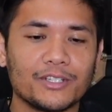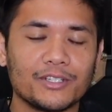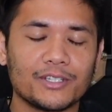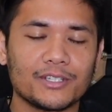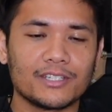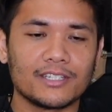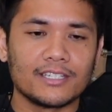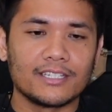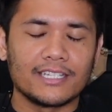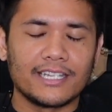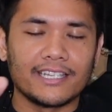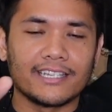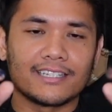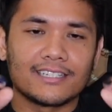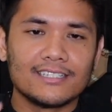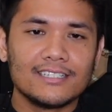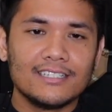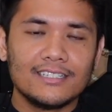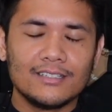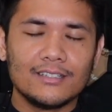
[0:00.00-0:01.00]
you can
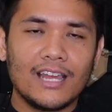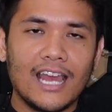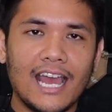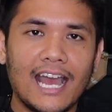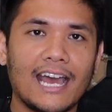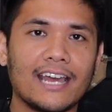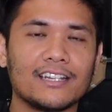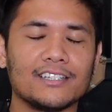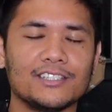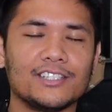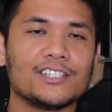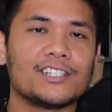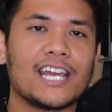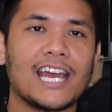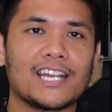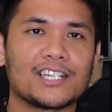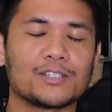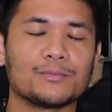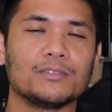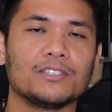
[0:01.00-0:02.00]
like add a
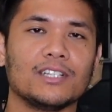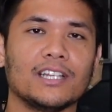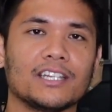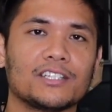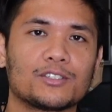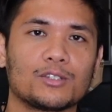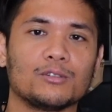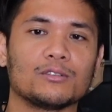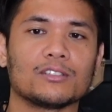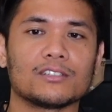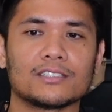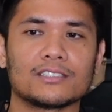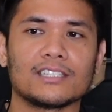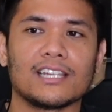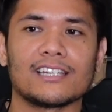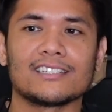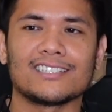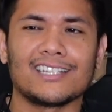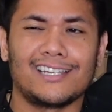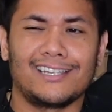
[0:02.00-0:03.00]
detachable like shoulder
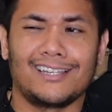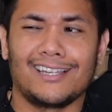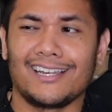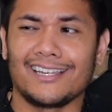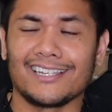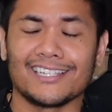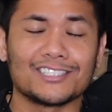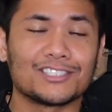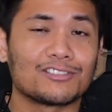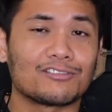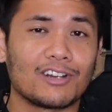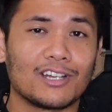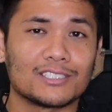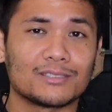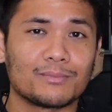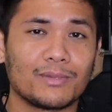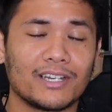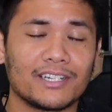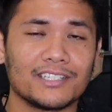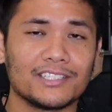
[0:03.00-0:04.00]
slash I guess
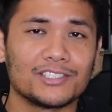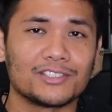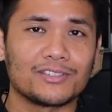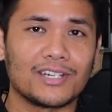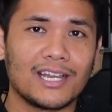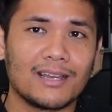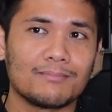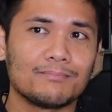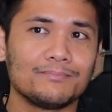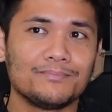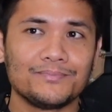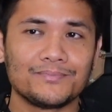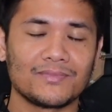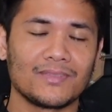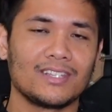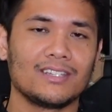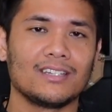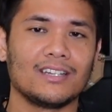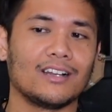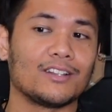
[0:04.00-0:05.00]
crossbody strap.
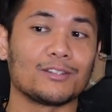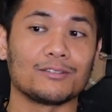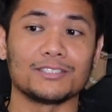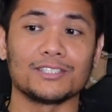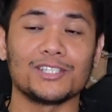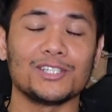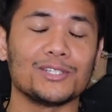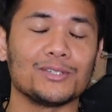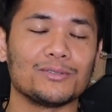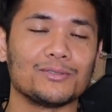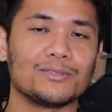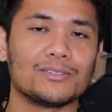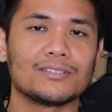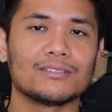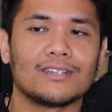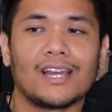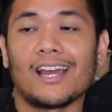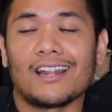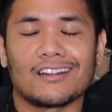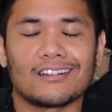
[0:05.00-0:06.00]
Although it's huge.
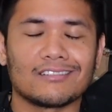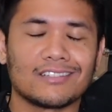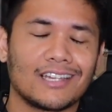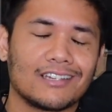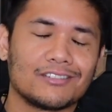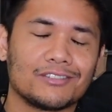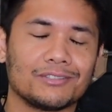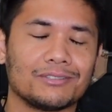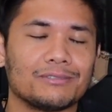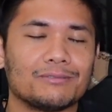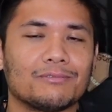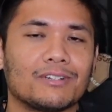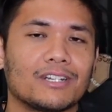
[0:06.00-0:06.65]
I don't know, I'll do it,